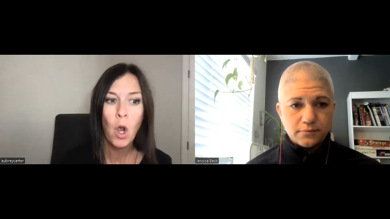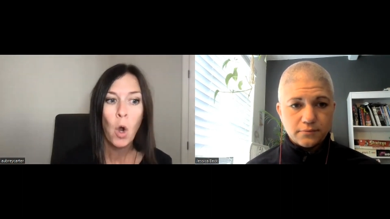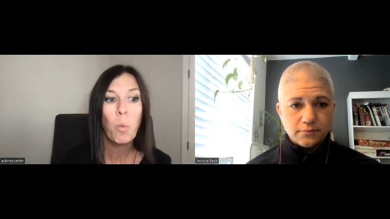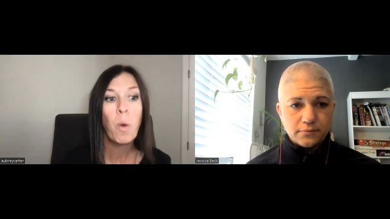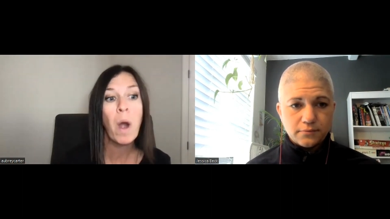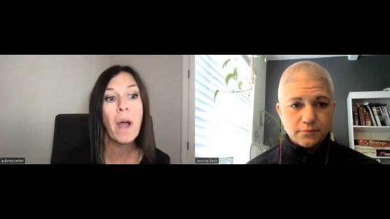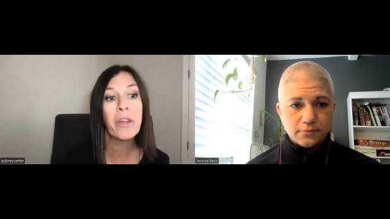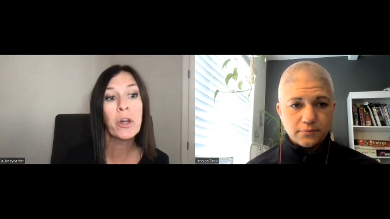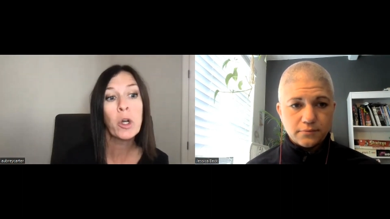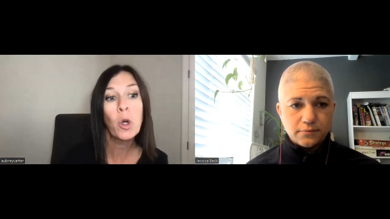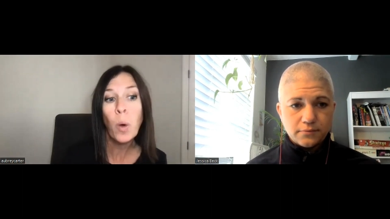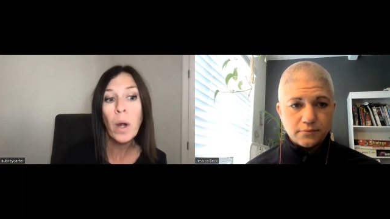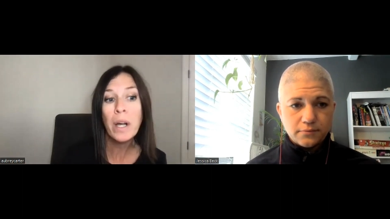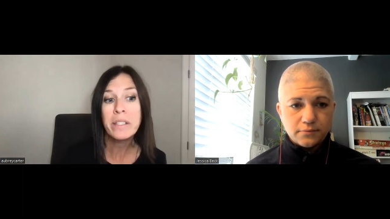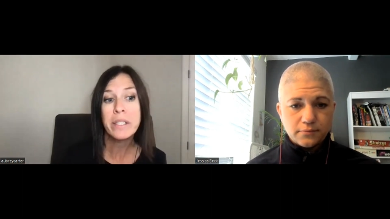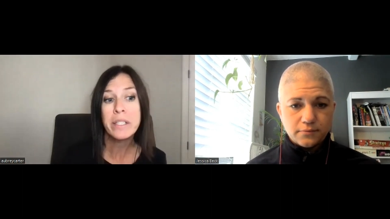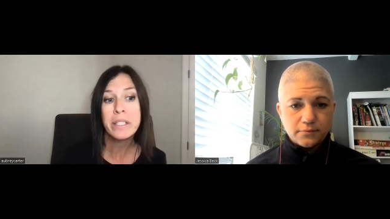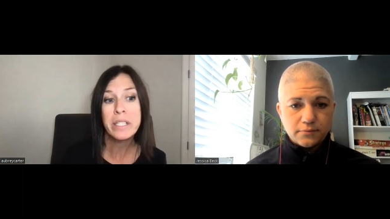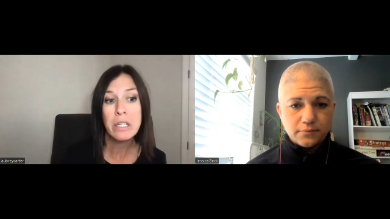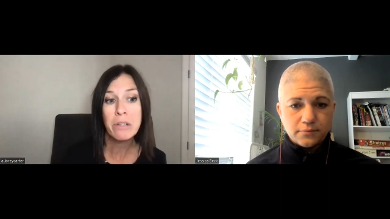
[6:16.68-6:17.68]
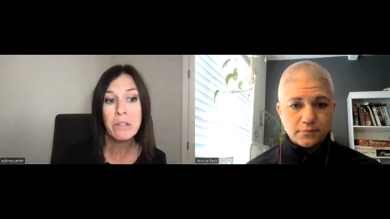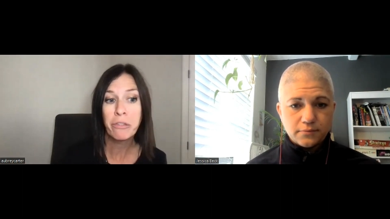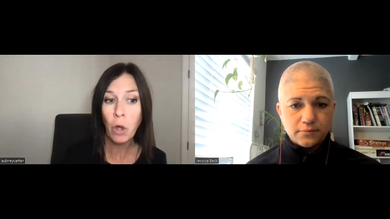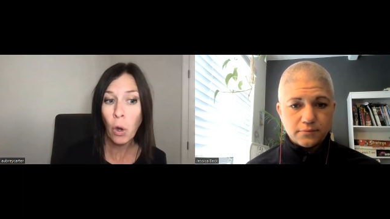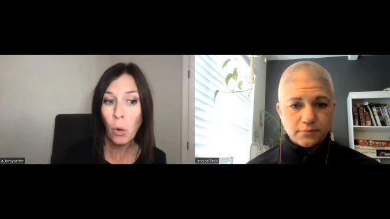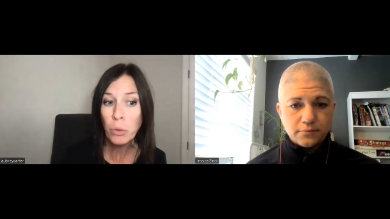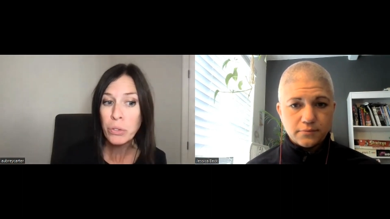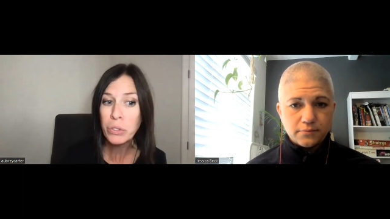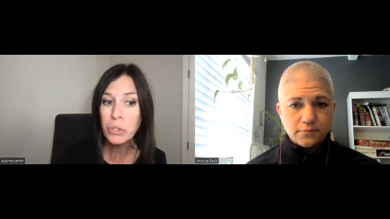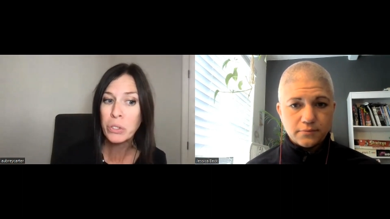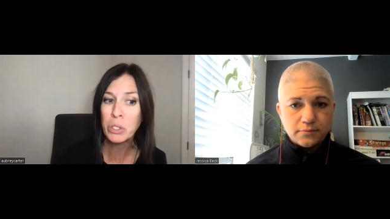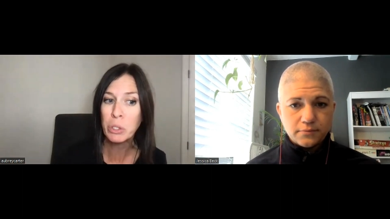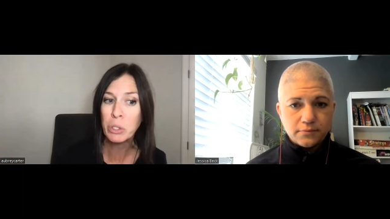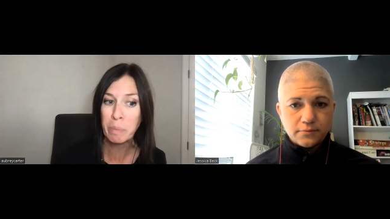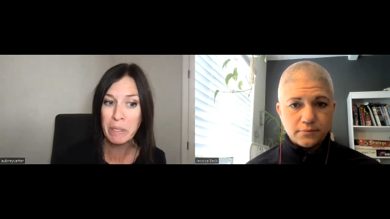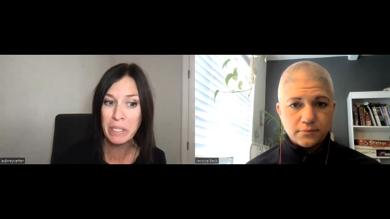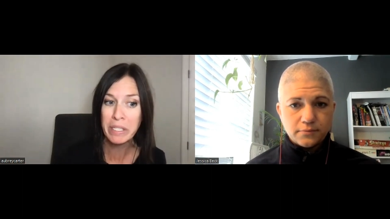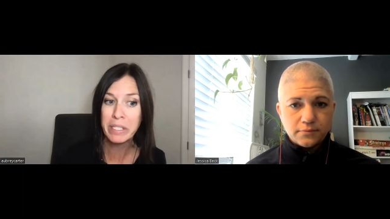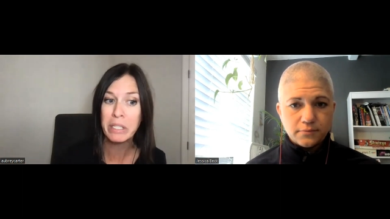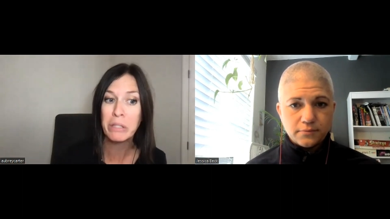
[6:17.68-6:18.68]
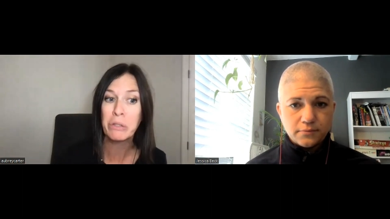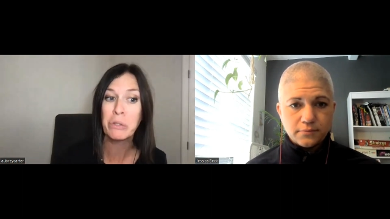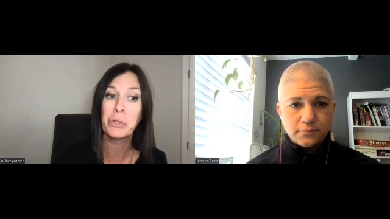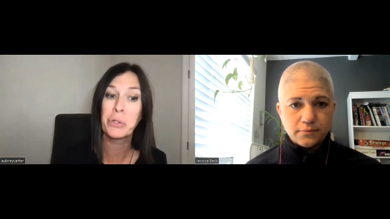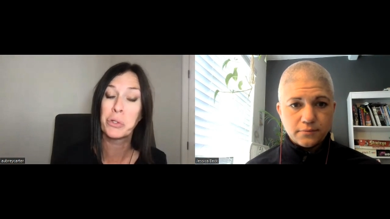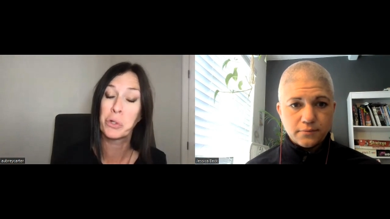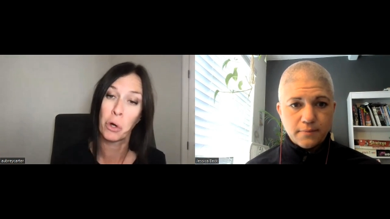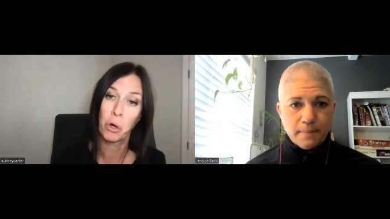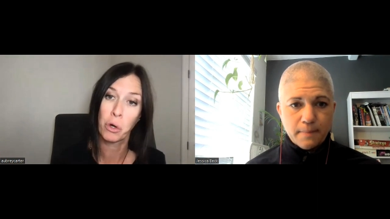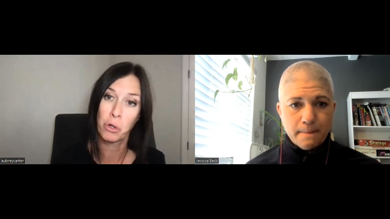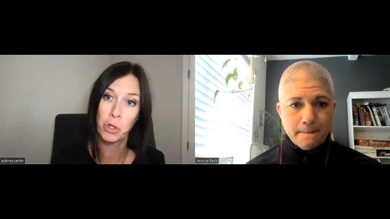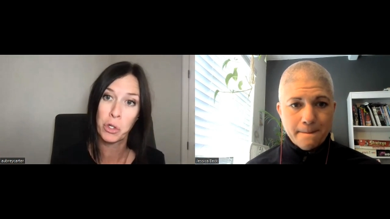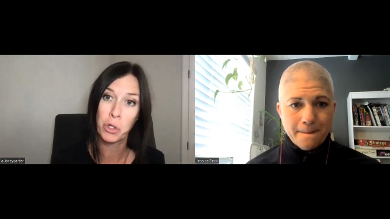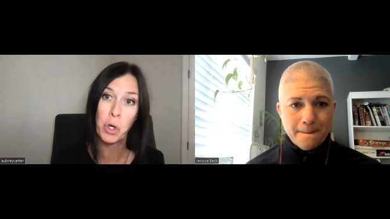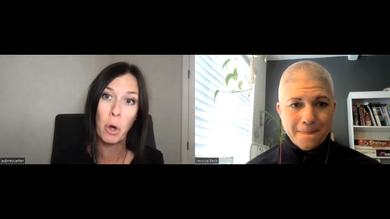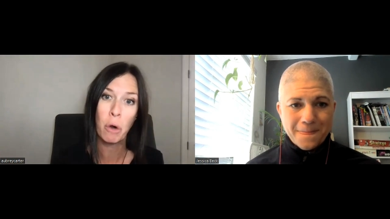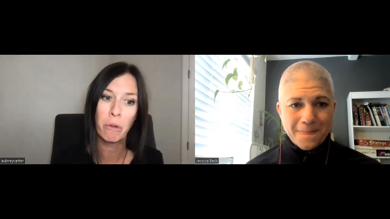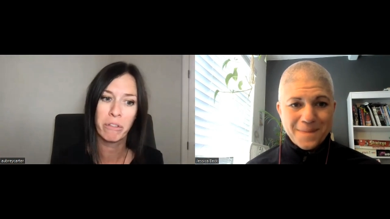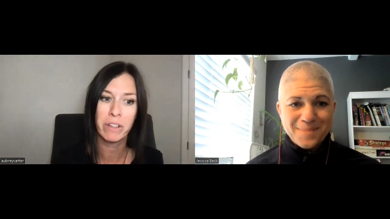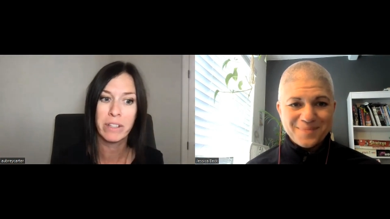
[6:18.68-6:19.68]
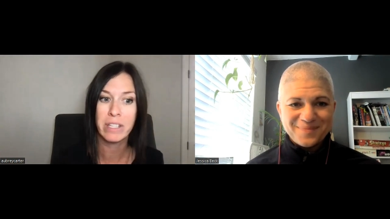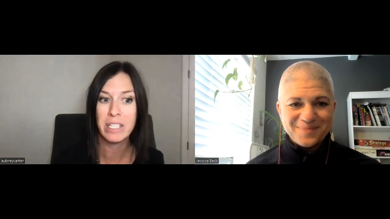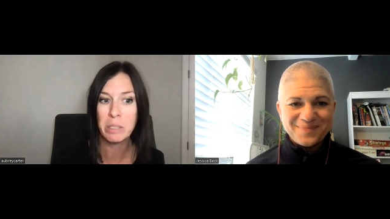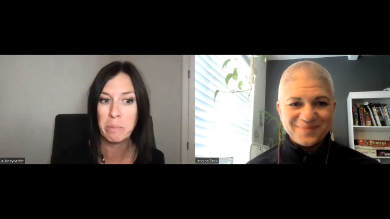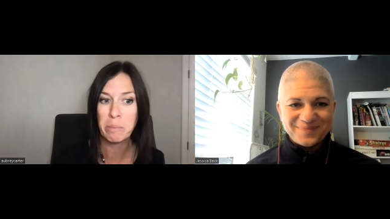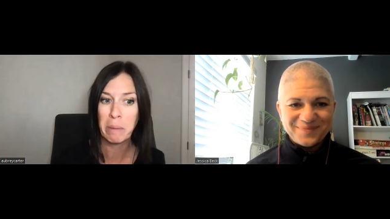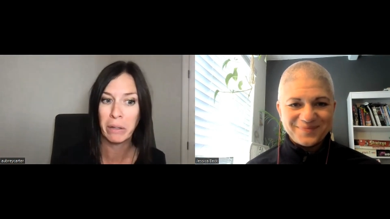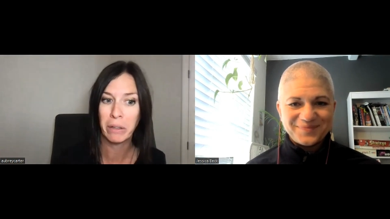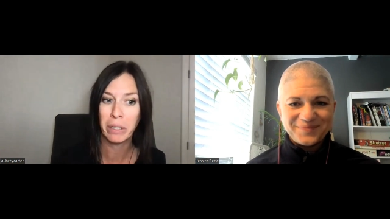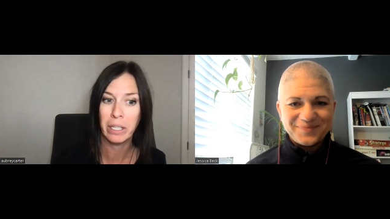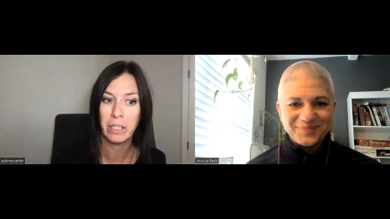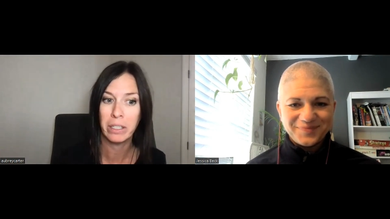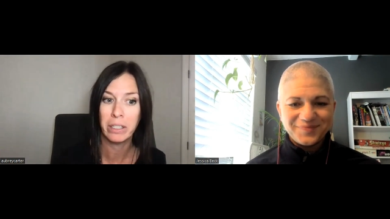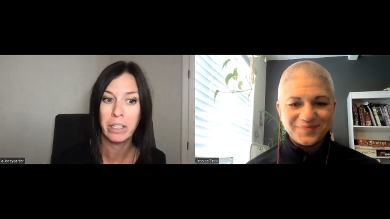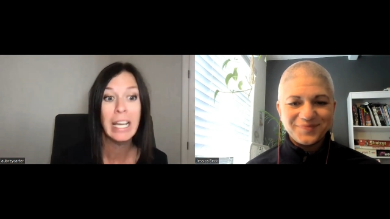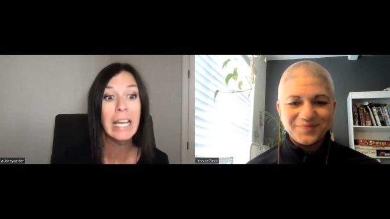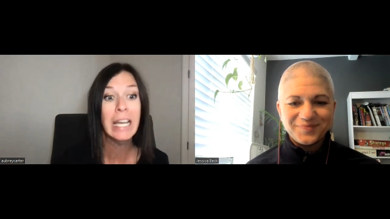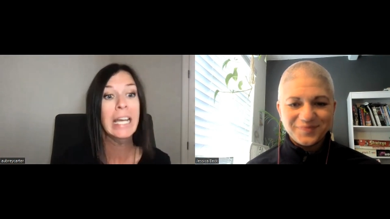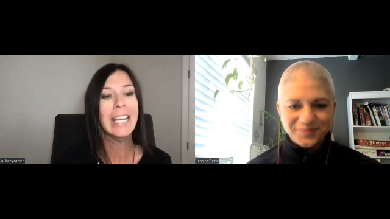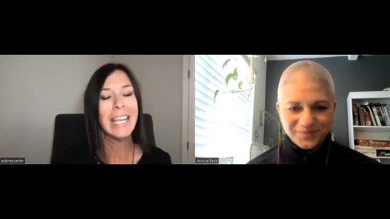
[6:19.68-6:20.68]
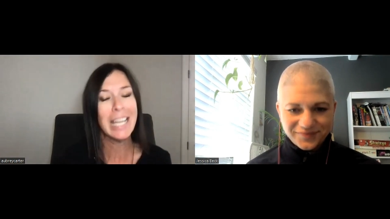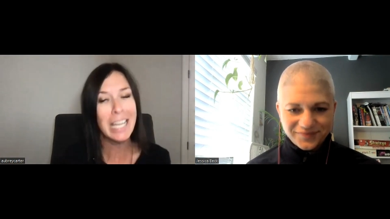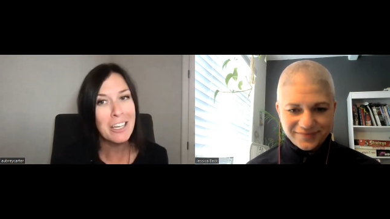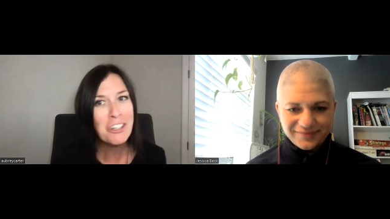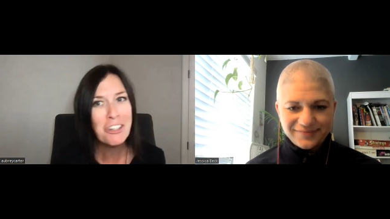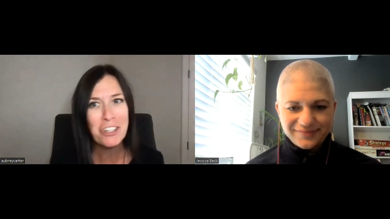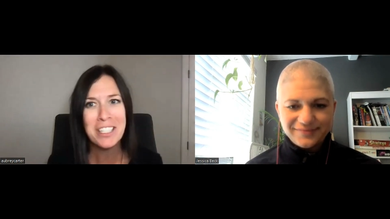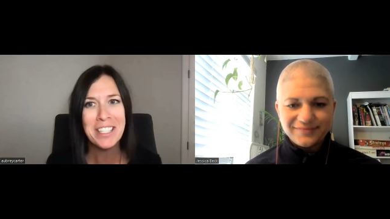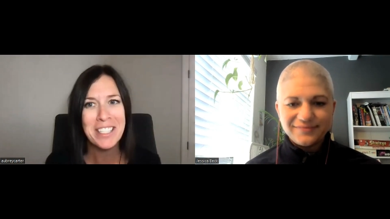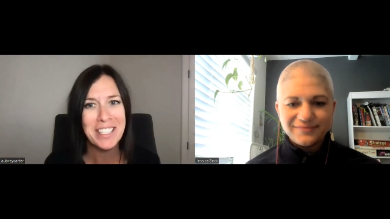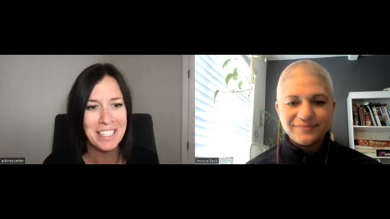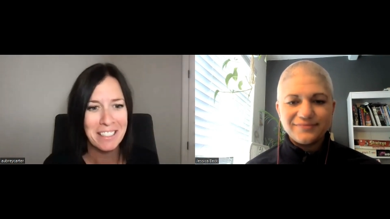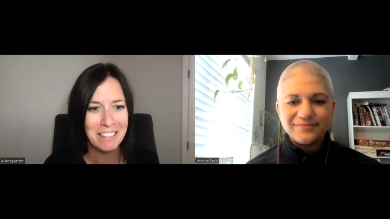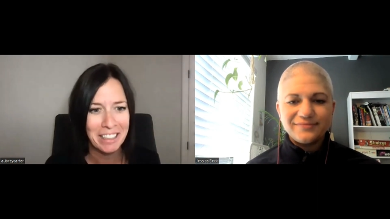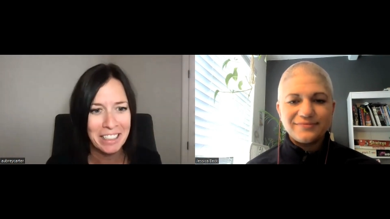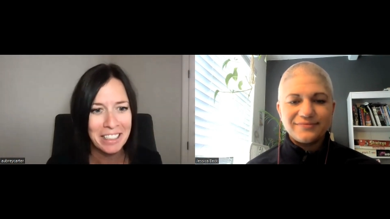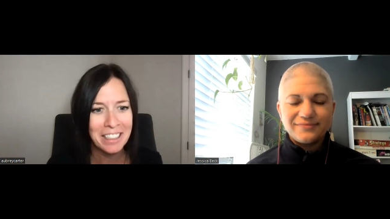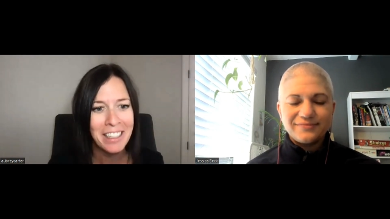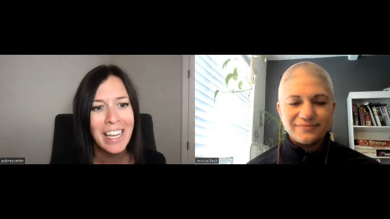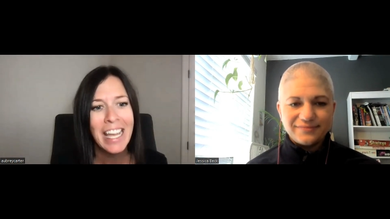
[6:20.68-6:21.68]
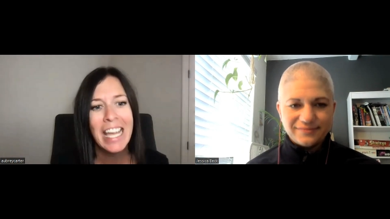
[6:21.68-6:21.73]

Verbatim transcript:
Speaker 1: while the quantity of coastal species surged over this period. Interestingly,